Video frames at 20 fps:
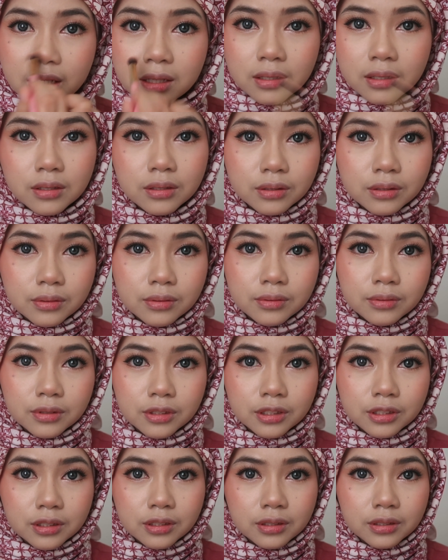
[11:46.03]

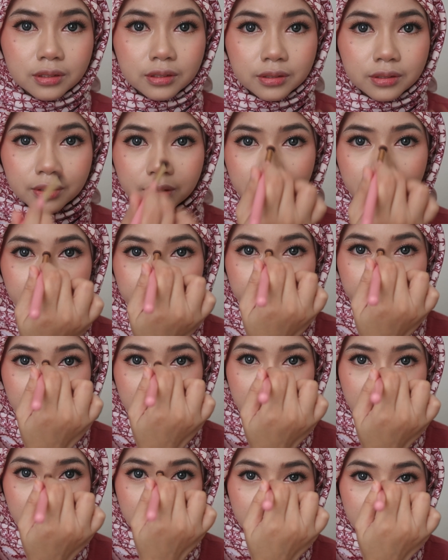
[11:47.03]
nose,
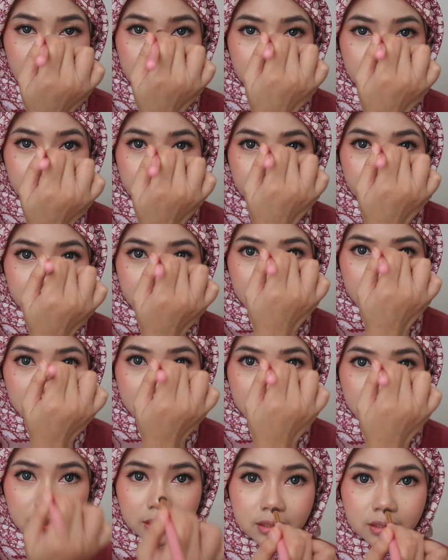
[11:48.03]
right here as
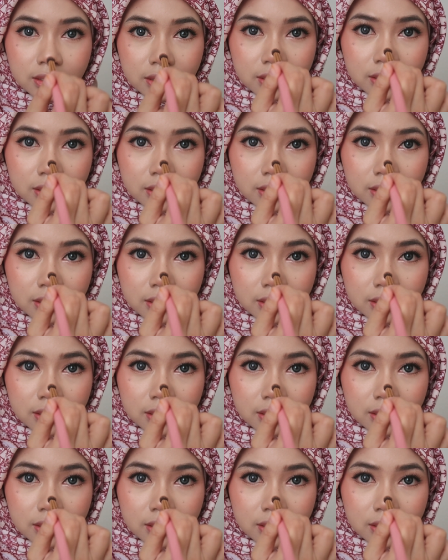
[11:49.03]
well,